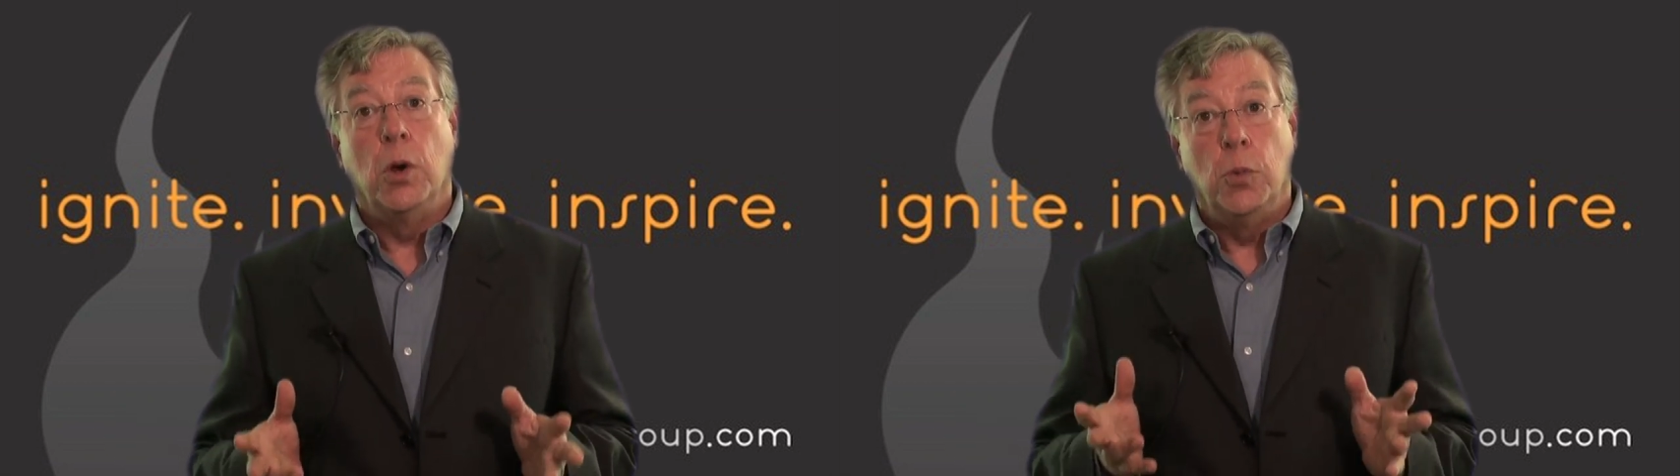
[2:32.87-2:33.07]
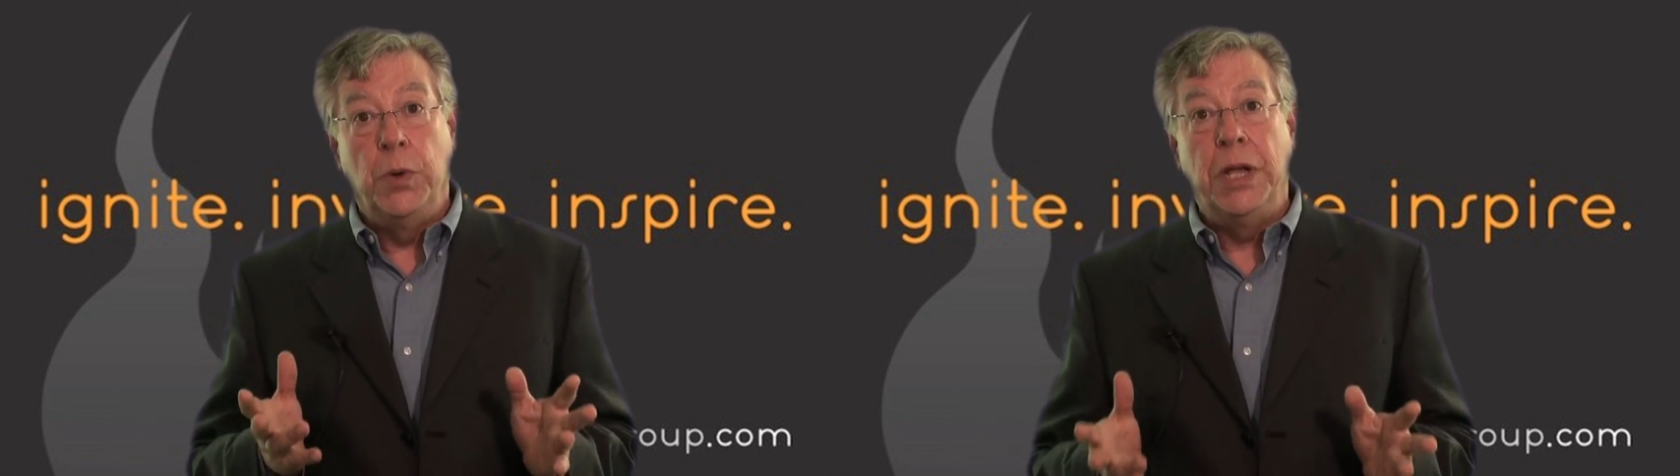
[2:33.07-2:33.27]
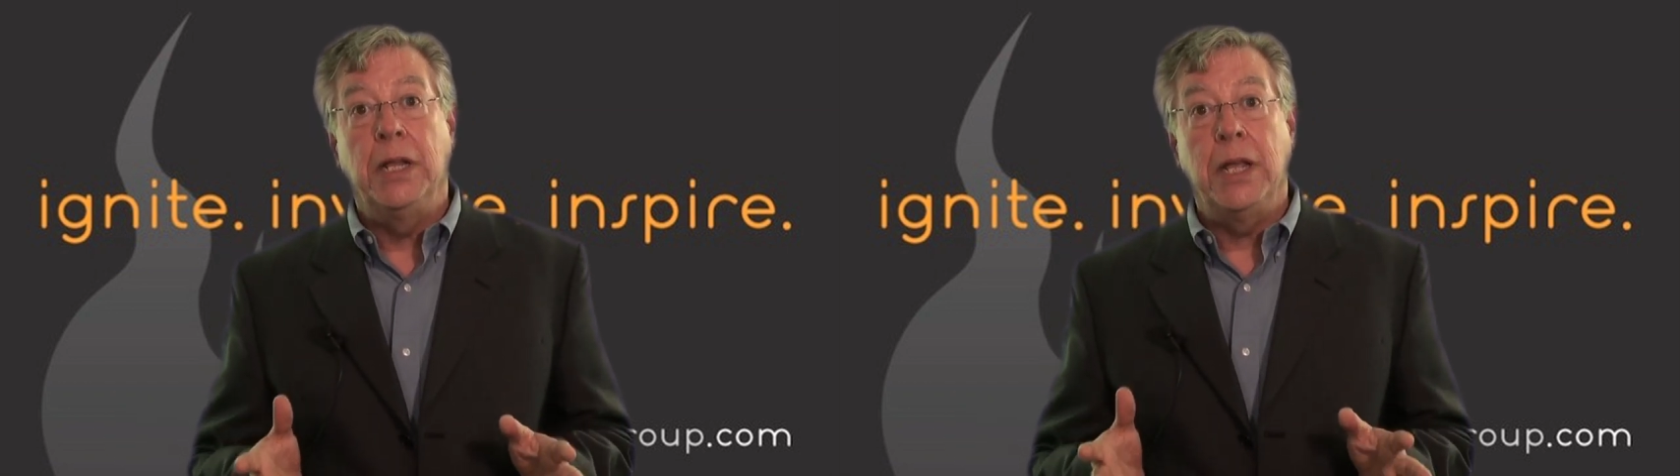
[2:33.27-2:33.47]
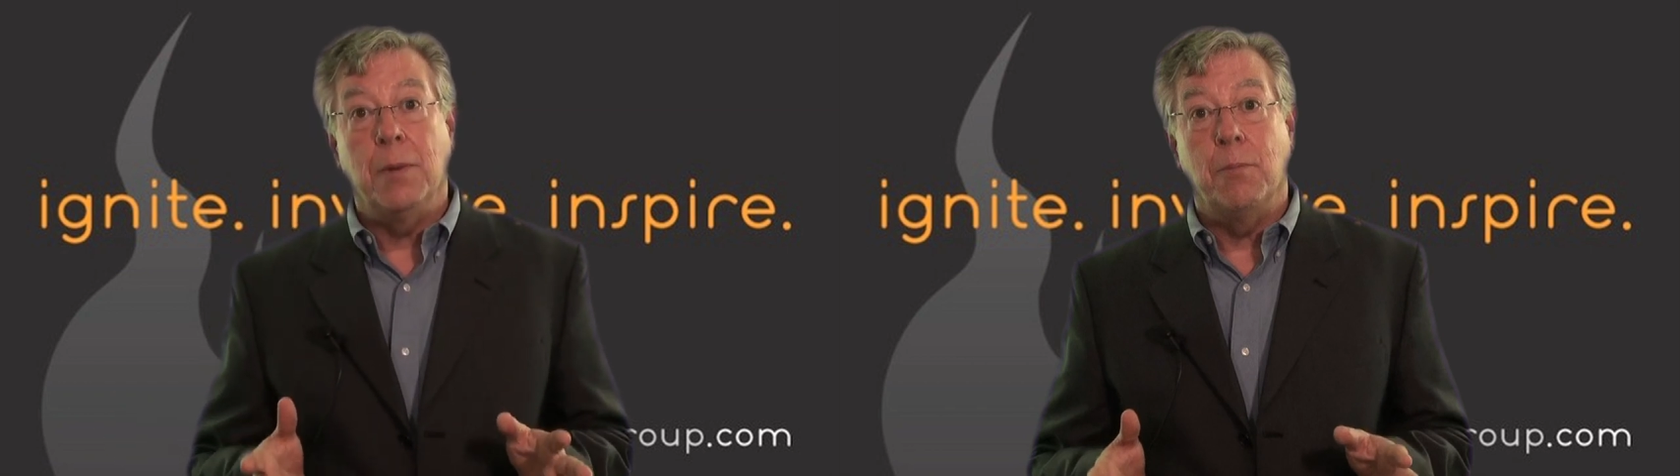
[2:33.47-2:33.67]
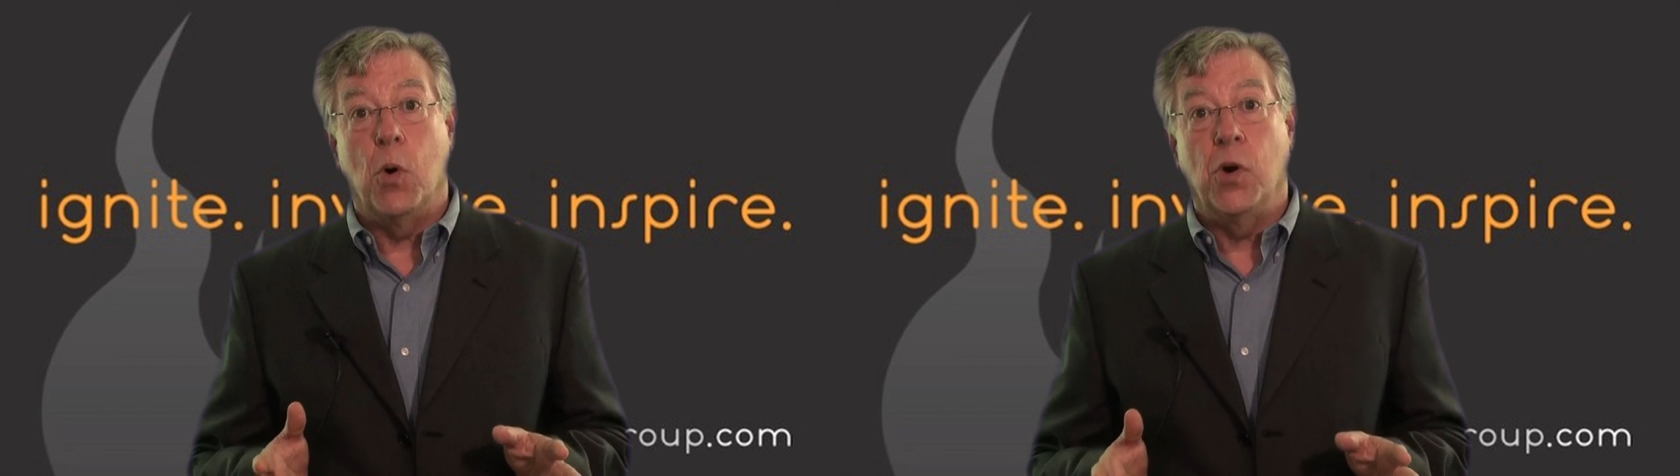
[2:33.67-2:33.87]
really
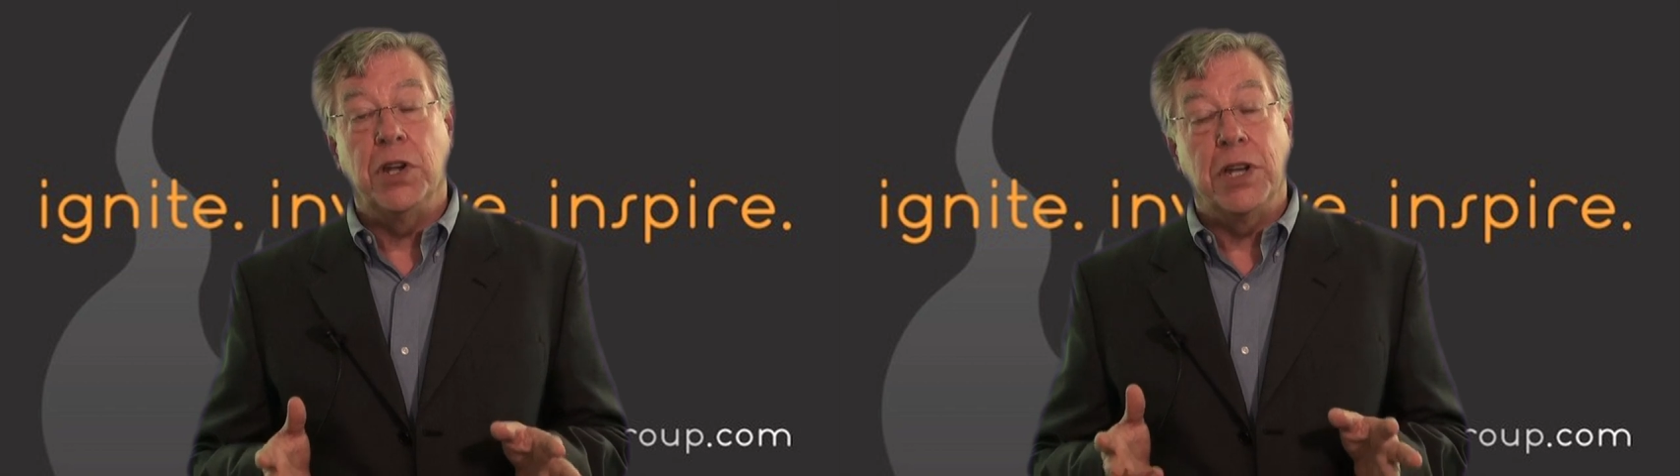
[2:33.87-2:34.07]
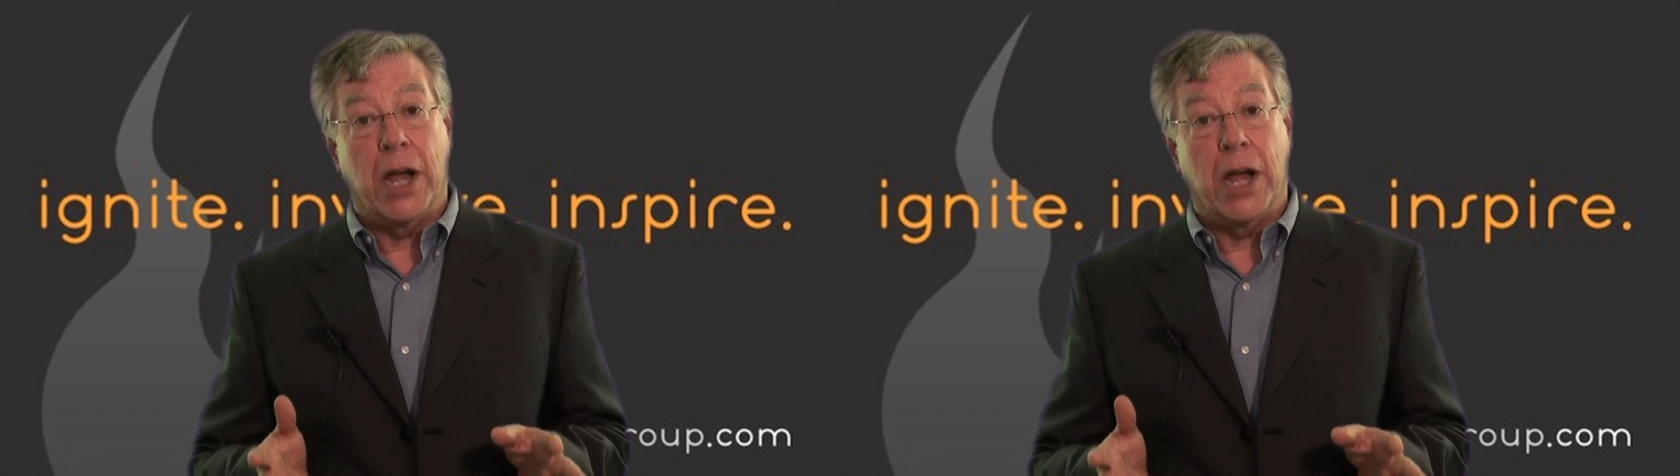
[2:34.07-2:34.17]
important